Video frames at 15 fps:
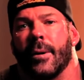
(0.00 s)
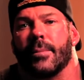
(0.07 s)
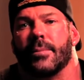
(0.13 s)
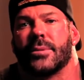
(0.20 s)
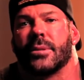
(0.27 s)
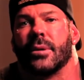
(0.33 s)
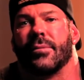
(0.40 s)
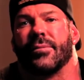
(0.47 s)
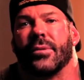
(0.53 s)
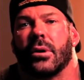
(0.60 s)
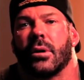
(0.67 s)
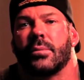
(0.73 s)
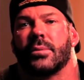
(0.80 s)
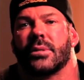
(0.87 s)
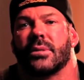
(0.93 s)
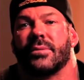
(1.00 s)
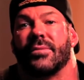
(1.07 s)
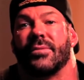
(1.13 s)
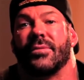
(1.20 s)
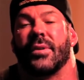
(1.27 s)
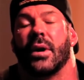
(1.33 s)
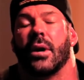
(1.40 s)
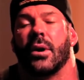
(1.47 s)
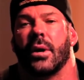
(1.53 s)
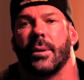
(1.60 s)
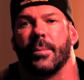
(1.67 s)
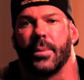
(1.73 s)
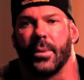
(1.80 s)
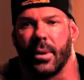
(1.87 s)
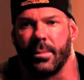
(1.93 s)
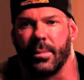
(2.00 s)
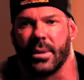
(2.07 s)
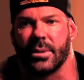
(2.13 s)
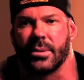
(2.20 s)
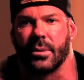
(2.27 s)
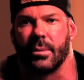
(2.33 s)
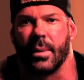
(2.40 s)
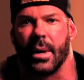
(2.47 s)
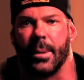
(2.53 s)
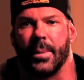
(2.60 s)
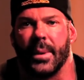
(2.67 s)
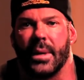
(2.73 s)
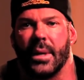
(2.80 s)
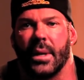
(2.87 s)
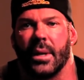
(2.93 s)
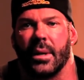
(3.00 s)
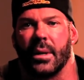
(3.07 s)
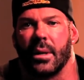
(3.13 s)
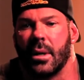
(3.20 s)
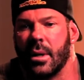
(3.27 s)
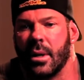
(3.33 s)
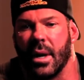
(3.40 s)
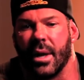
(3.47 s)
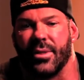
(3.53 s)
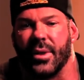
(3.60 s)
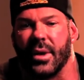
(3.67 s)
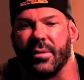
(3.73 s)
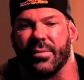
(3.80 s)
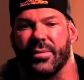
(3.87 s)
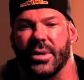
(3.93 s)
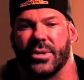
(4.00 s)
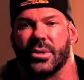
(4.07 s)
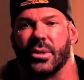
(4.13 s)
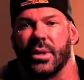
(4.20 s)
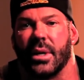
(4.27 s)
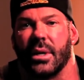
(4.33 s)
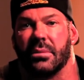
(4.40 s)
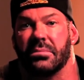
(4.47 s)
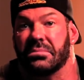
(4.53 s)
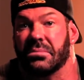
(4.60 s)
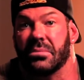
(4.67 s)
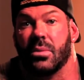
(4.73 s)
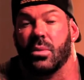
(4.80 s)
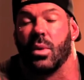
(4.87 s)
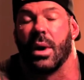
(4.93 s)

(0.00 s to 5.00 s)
So forearms is a very important muscle in my opinion, and I think visually, why